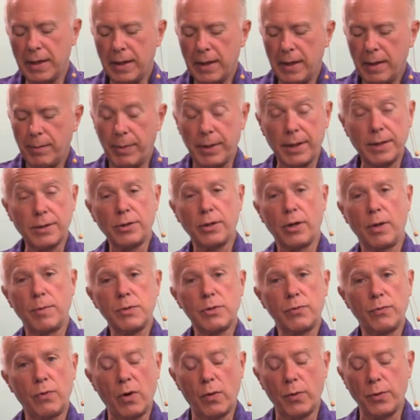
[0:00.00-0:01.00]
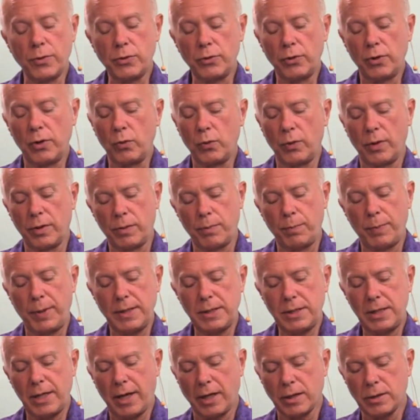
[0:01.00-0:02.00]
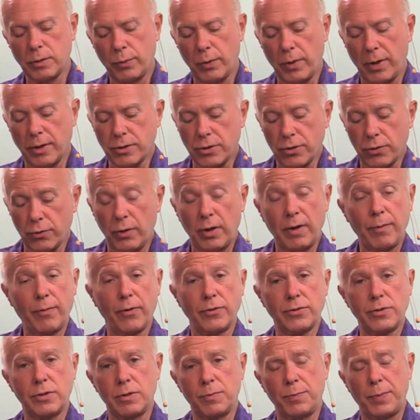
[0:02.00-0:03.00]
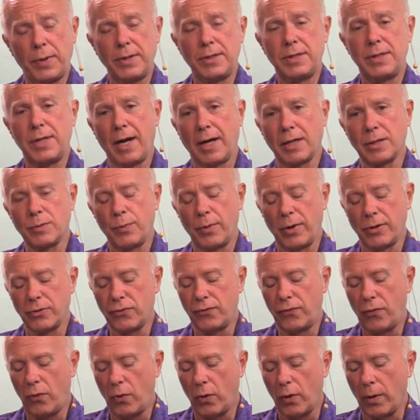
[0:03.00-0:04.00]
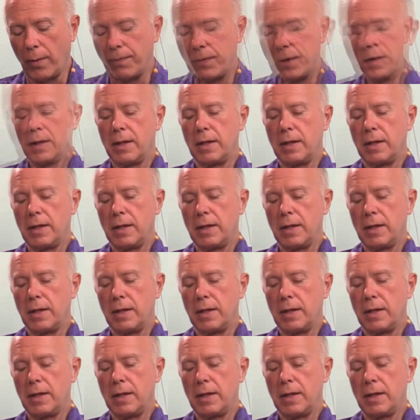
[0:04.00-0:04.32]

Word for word: But in terms of what we're doing with P C I Express three versus P C I Express four,